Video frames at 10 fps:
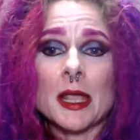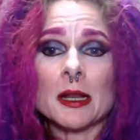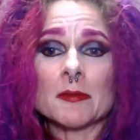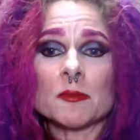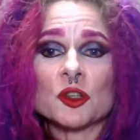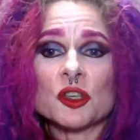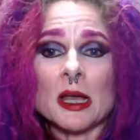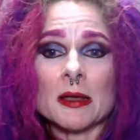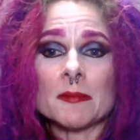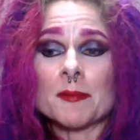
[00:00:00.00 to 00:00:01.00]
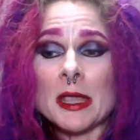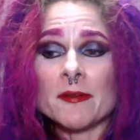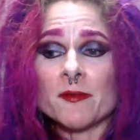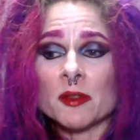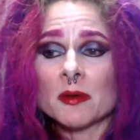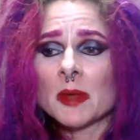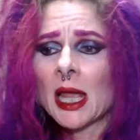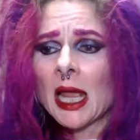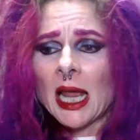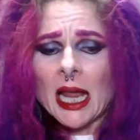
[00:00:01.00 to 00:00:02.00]
and which I paid for them,
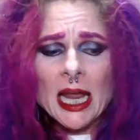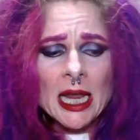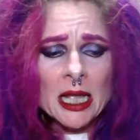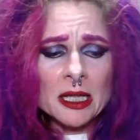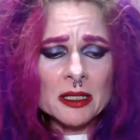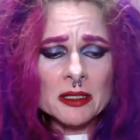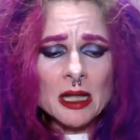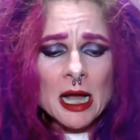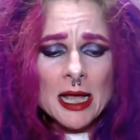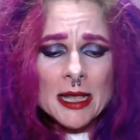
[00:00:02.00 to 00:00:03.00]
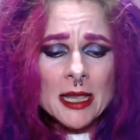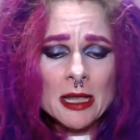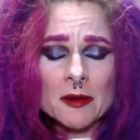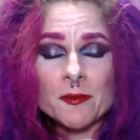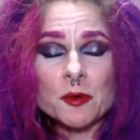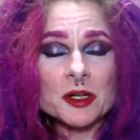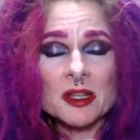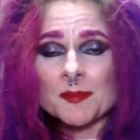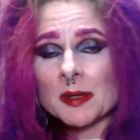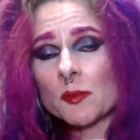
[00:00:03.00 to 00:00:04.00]
and I can't afford to
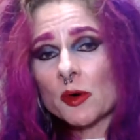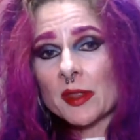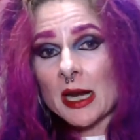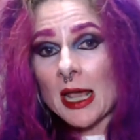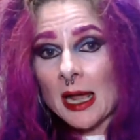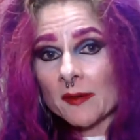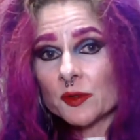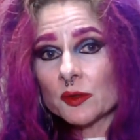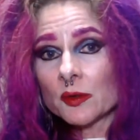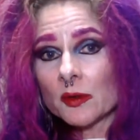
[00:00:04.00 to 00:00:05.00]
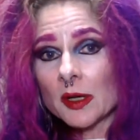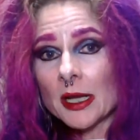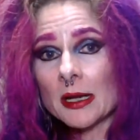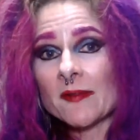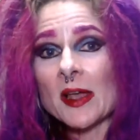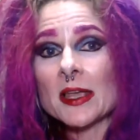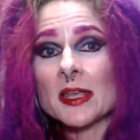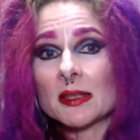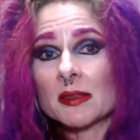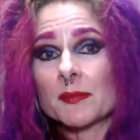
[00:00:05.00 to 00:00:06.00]
spend more than I have to. And if I can
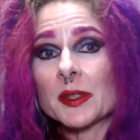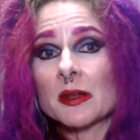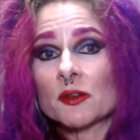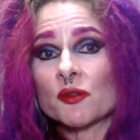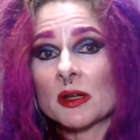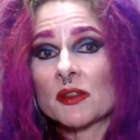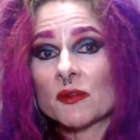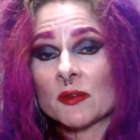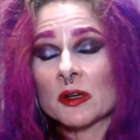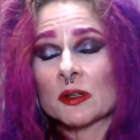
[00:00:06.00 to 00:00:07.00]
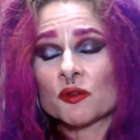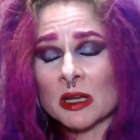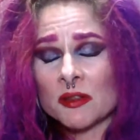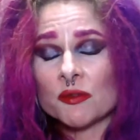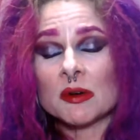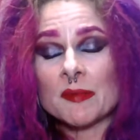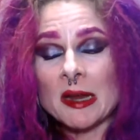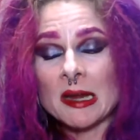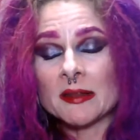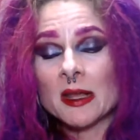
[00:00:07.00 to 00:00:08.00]
get something at a drugstore, uh, drugstore
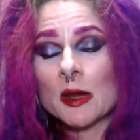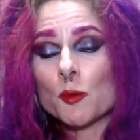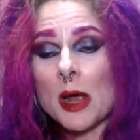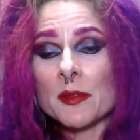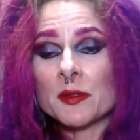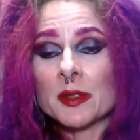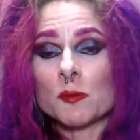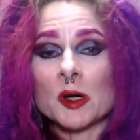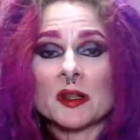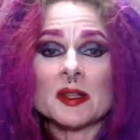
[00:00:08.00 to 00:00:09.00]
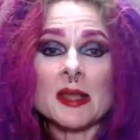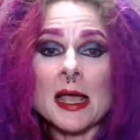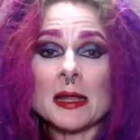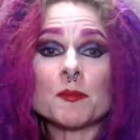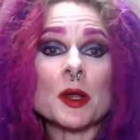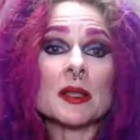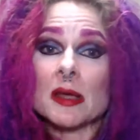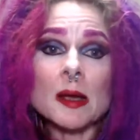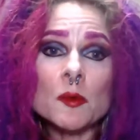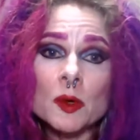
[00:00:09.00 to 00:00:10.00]
brand rather than one of these high-end brands,
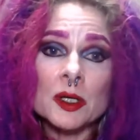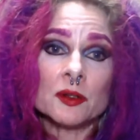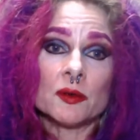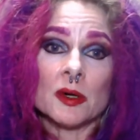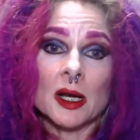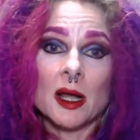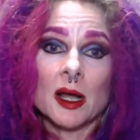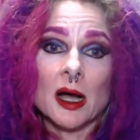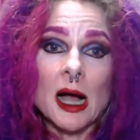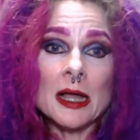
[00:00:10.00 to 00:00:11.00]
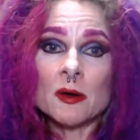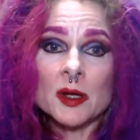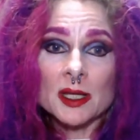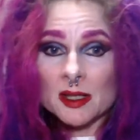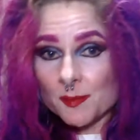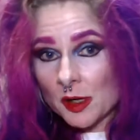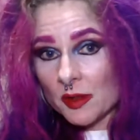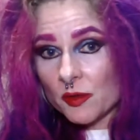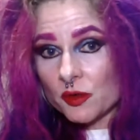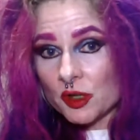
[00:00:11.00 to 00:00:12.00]
I'm going to do it. I don't get
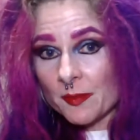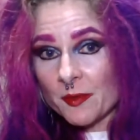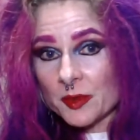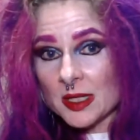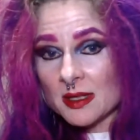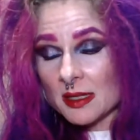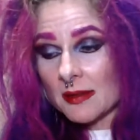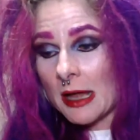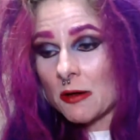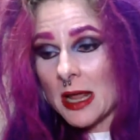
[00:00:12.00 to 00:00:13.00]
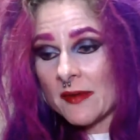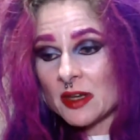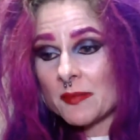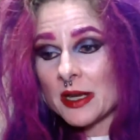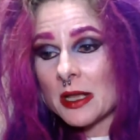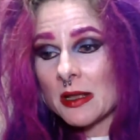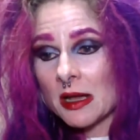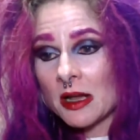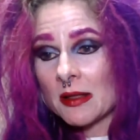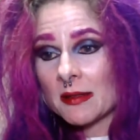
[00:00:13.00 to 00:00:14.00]
sponsorship for these things. I don't have anybody uh,
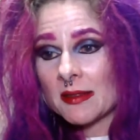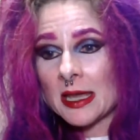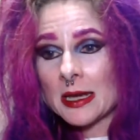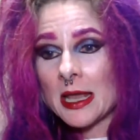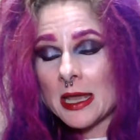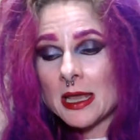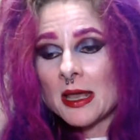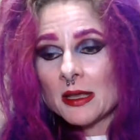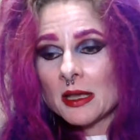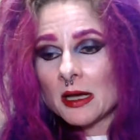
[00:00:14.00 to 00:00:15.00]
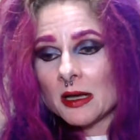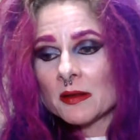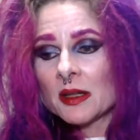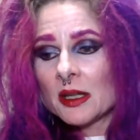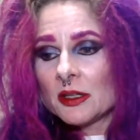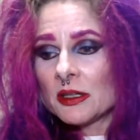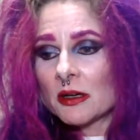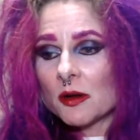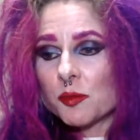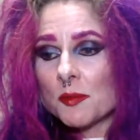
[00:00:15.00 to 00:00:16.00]
saying, "Hey, uh, you
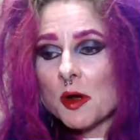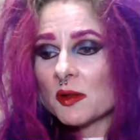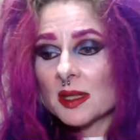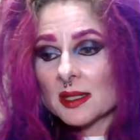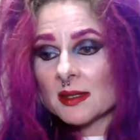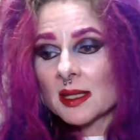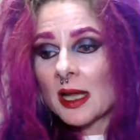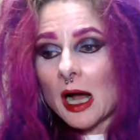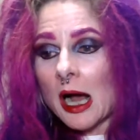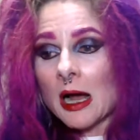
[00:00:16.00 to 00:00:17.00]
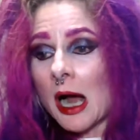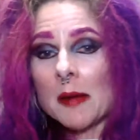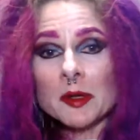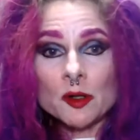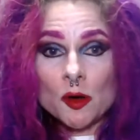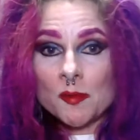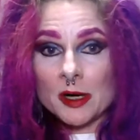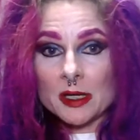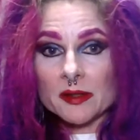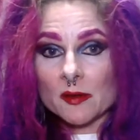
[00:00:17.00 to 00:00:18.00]
know, promote this." I- am a
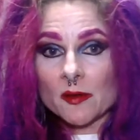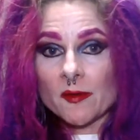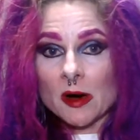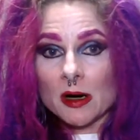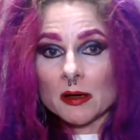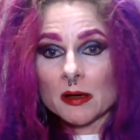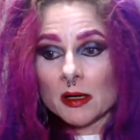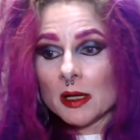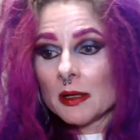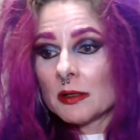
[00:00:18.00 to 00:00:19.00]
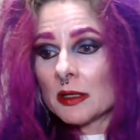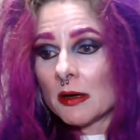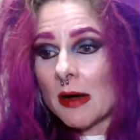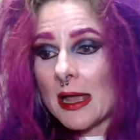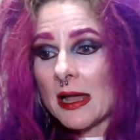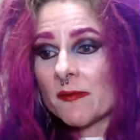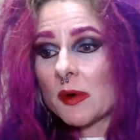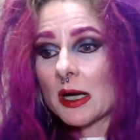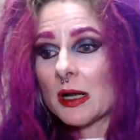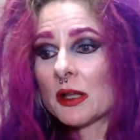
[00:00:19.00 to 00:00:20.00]
nobody so far. You know, I have
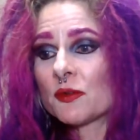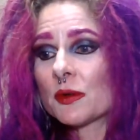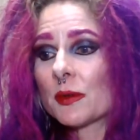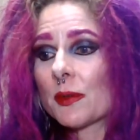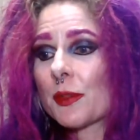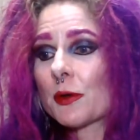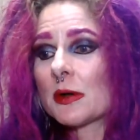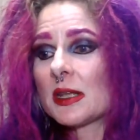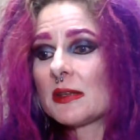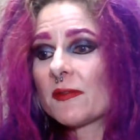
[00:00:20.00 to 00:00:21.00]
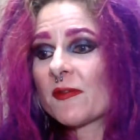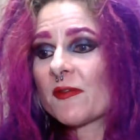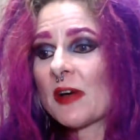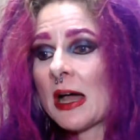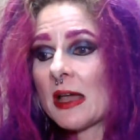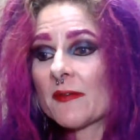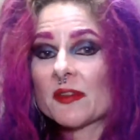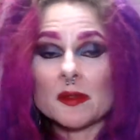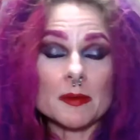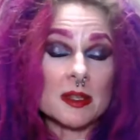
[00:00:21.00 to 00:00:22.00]
what 135
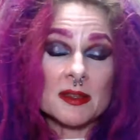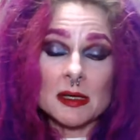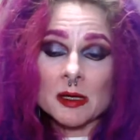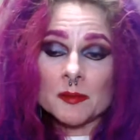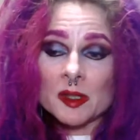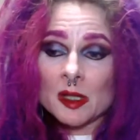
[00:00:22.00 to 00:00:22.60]
subs,